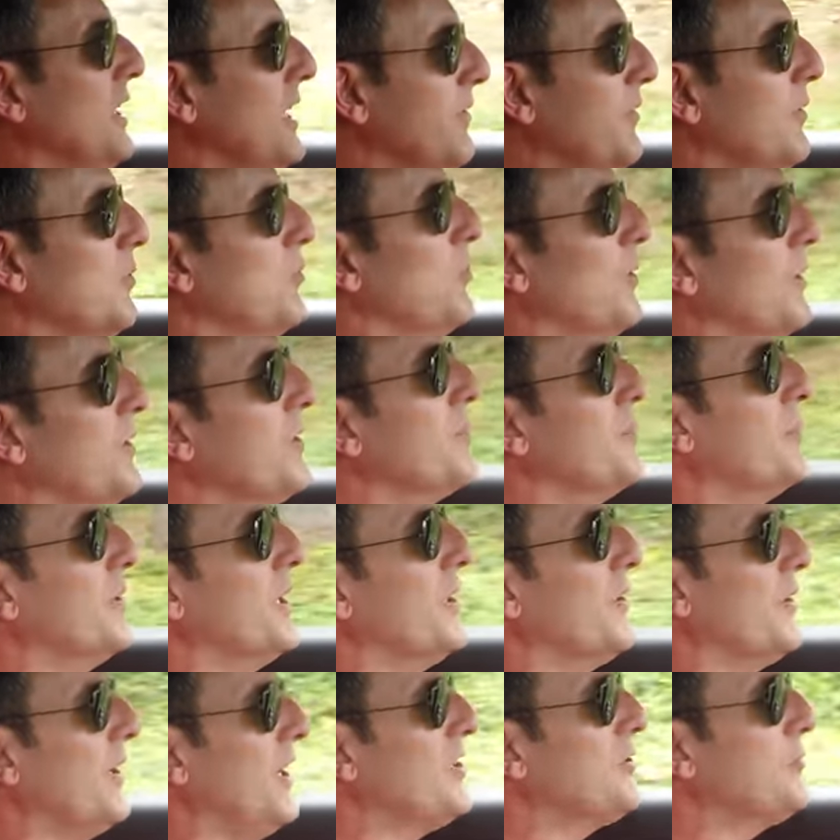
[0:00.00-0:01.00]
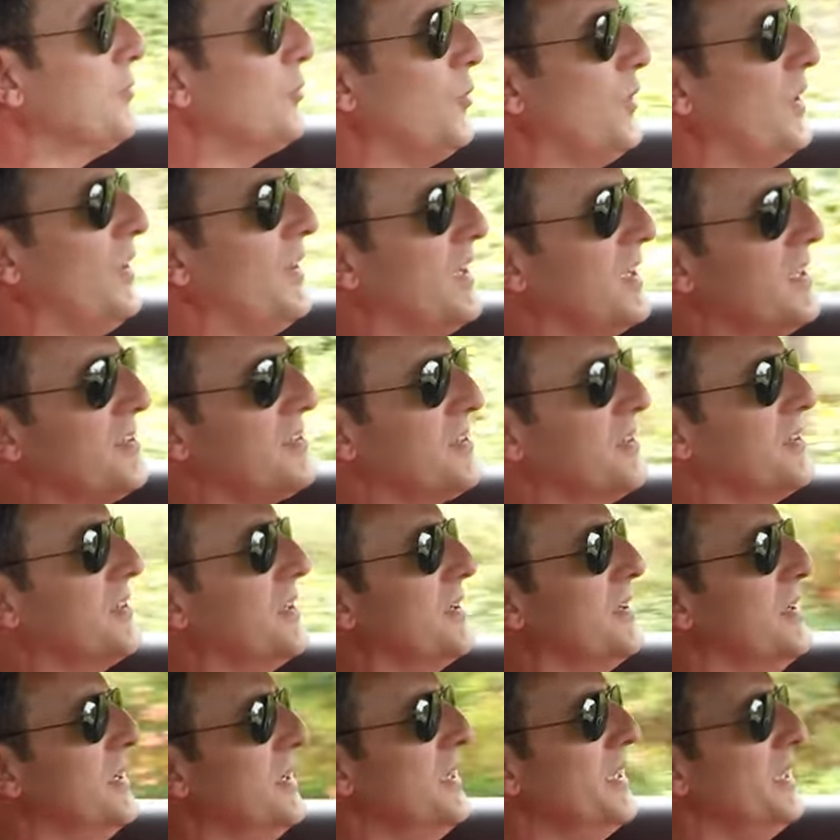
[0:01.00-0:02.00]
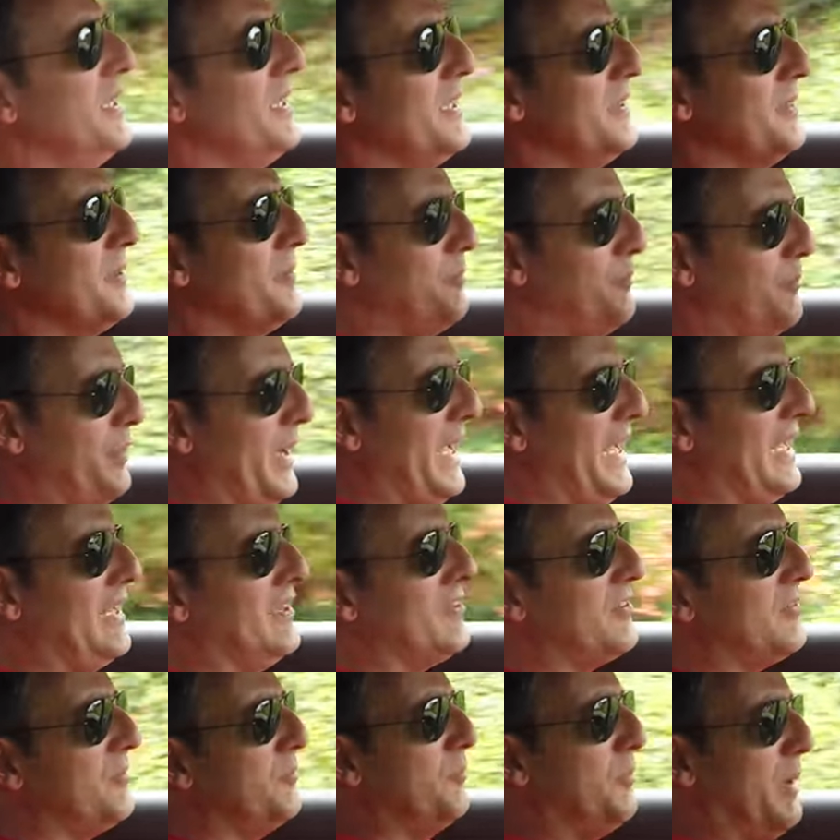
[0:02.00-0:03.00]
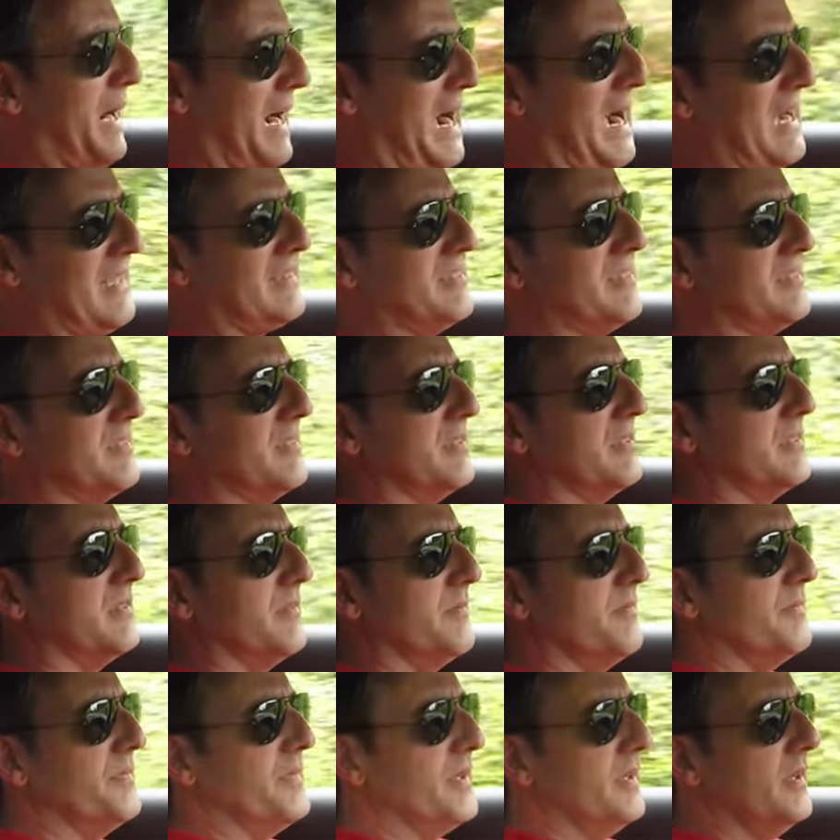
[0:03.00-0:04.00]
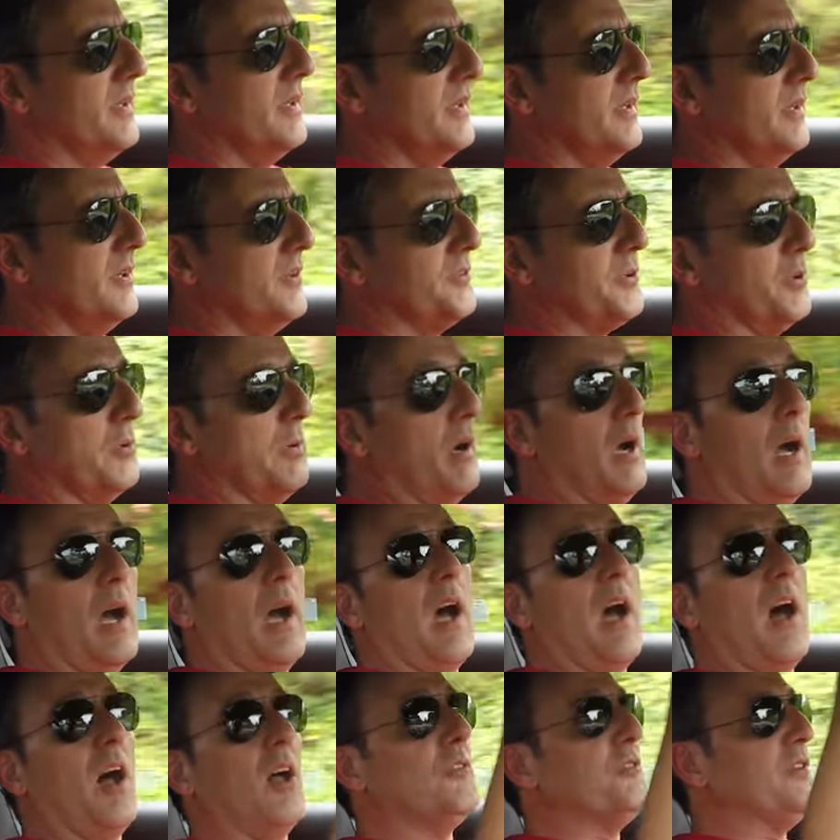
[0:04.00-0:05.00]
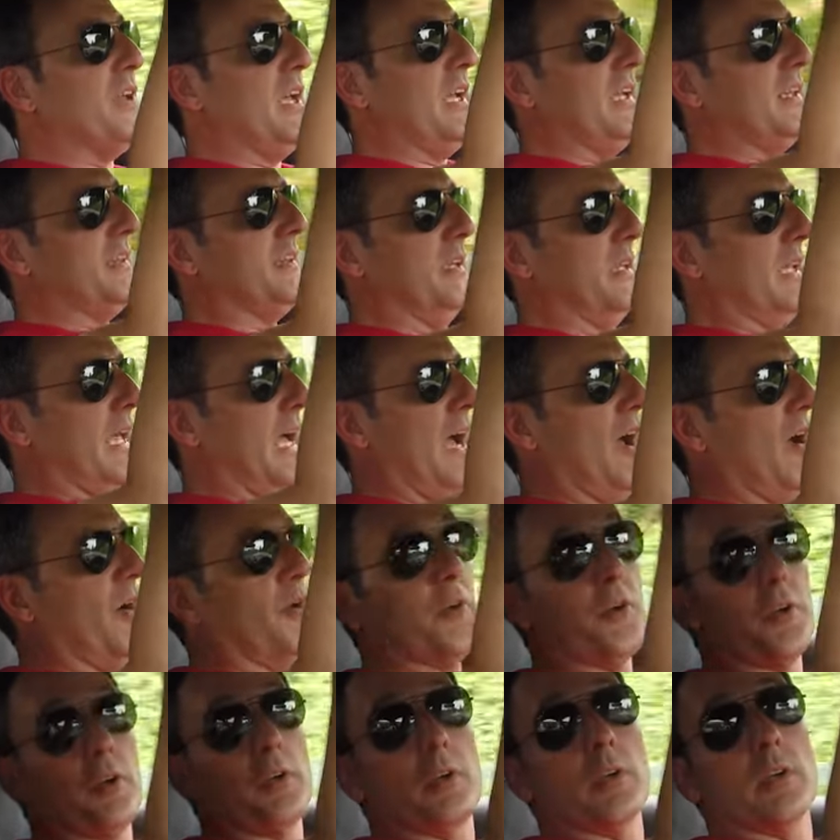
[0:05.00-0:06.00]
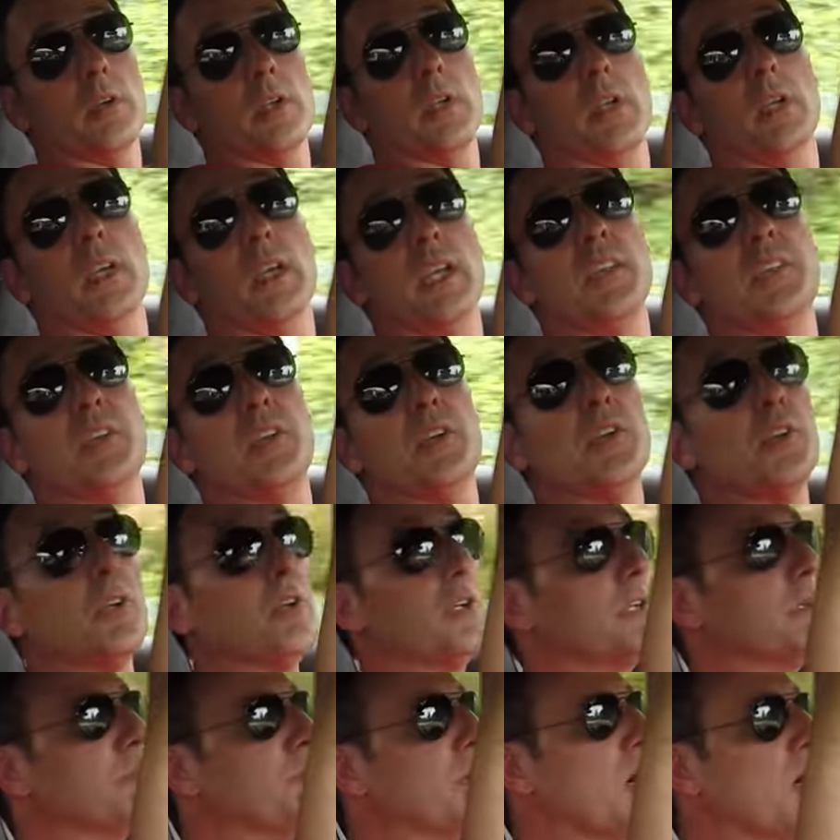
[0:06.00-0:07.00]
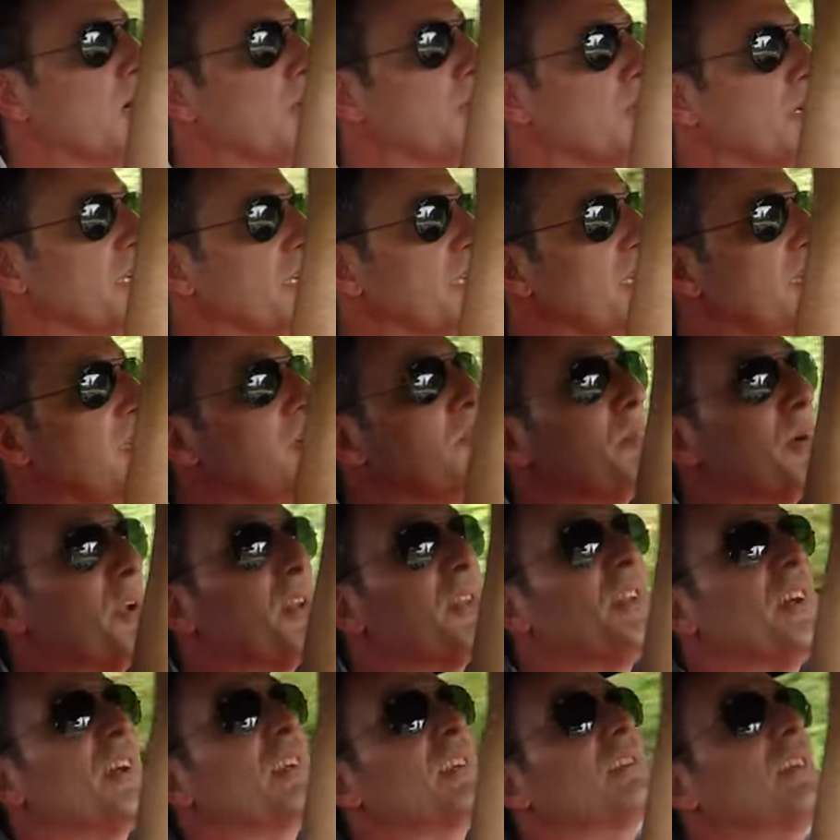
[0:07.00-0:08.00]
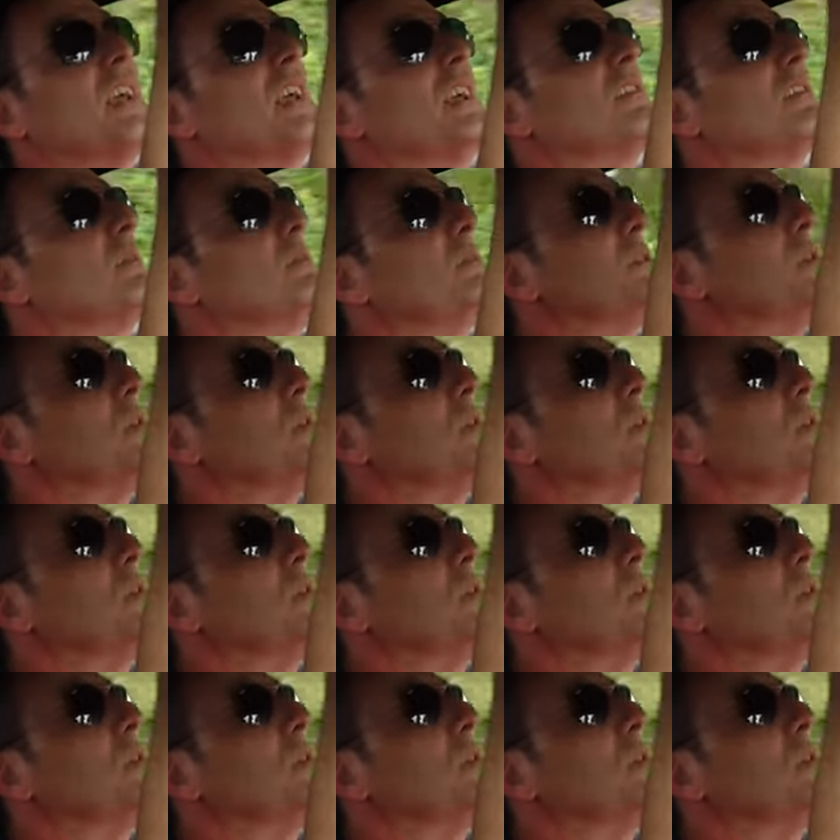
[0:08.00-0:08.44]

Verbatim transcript: even with the bigger engine between this and the and the base Boxster. So I'll take the louder interior compartment, but it does take some